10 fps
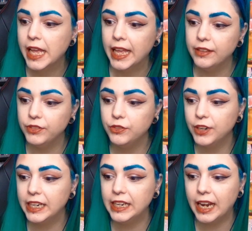if you
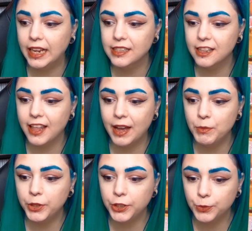really liked that
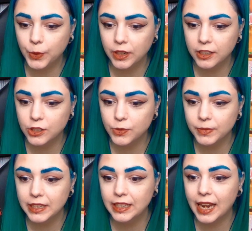but you wanted
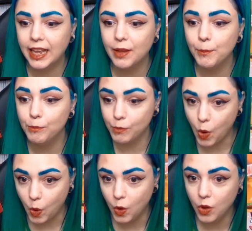something like
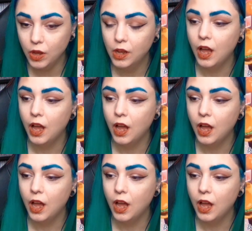more,